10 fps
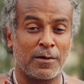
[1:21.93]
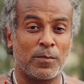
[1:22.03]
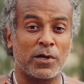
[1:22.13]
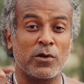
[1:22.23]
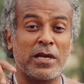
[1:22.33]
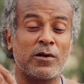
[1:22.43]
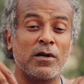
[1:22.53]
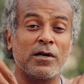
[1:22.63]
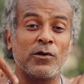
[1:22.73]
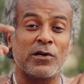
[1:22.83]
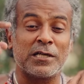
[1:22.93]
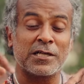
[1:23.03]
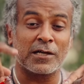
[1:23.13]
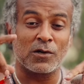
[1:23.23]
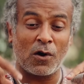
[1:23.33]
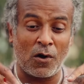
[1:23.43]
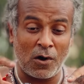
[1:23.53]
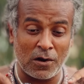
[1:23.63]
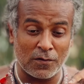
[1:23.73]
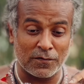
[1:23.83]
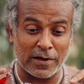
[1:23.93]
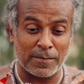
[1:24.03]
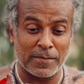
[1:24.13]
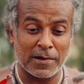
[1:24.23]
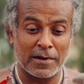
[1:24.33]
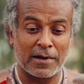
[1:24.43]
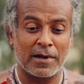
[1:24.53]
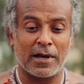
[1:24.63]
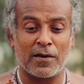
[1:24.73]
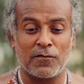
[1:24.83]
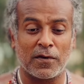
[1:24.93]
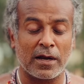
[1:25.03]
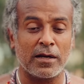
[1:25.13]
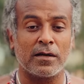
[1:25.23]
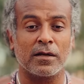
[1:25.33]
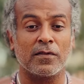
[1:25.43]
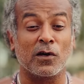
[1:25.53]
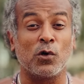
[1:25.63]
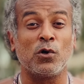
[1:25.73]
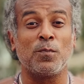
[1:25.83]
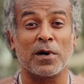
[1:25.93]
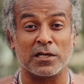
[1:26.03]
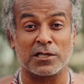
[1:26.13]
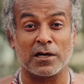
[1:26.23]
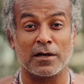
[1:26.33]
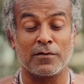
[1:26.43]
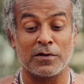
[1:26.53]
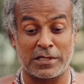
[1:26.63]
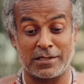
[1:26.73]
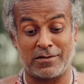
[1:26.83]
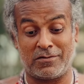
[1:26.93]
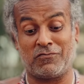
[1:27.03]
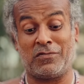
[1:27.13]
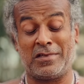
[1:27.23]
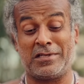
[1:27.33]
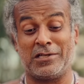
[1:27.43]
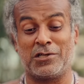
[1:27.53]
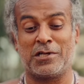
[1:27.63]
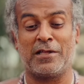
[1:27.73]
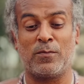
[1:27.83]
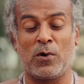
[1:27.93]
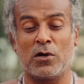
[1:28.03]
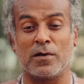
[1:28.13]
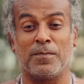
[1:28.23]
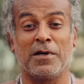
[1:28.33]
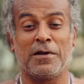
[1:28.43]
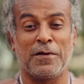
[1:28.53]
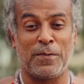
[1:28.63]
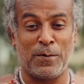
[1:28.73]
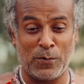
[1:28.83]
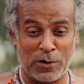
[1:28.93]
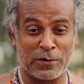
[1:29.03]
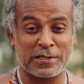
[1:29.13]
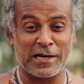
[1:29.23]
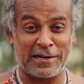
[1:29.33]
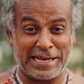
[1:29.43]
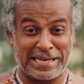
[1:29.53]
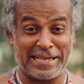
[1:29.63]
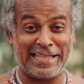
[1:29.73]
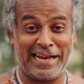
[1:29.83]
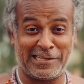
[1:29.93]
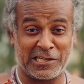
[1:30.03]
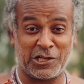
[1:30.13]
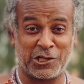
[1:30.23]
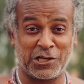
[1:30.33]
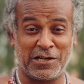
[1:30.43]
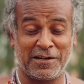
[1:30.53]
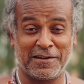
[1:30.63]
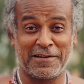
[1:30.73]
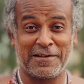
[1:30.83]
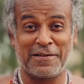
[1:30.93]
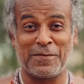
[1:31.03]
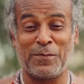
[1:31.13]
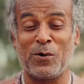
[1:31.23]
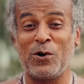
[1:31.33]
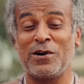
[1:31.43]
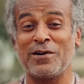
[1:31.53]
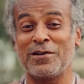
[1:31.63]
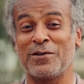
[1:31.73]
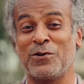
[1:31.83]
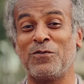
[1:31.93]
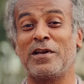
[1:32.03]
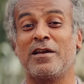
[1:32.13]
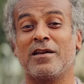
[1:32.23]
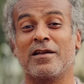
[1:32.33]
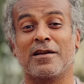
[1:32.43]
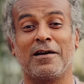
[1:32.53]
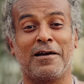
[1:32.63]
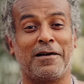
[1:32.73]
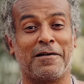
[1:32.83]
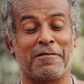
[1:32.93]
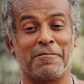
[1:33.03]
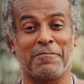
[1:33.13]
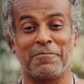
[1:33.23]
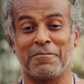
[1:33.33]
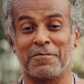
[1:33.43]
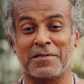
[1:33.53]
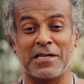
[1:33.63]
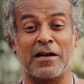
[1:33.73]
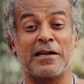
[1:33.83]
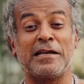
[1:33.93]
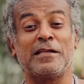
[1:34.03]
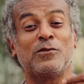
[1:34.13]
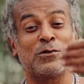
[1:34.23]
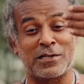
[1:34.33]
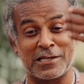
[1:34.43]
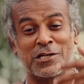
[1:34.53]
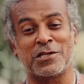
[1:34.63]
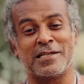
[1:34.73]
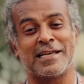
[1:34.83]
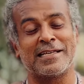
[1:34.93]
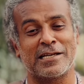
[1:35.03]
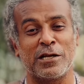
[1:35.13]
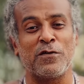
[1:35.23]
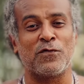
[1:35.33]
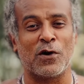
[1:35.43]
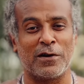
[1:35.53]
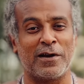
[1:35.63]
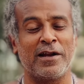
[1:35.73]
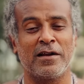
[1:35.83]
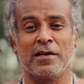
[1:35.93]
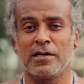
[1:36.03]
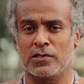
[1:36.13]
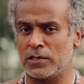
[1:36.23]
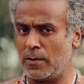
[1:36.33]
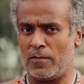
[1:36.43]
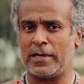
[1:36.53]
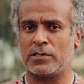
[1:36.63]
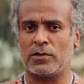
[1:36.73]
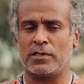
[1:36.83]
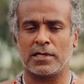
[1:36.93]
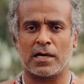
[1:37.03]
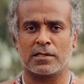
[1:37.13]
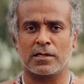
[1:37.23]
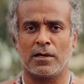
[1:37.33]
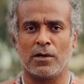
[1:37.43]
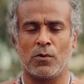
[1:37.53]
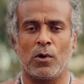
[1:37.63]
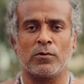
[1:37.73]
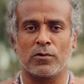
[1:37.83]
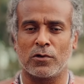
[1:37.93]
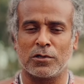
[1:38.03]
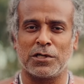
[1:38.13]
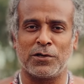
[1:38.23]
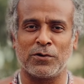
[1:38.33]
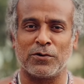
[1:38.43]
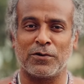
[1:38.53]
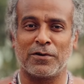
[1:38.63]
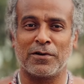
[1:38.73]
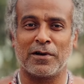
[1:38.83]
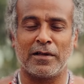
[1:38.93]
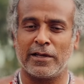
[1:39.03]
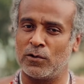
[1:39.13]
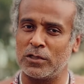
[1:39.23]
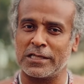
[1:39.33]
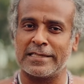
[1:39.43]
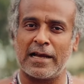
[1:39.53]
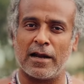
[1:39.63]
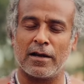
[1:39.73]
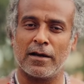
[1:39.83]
But you need to learn to reject all of them and find the Guru Pasha, which is put the suggestion at the bottom. The more you start taking that suggestion, the more you will start getting those suggestions as a default, right? So some of my students ask, what would Guruji do? And they do just that.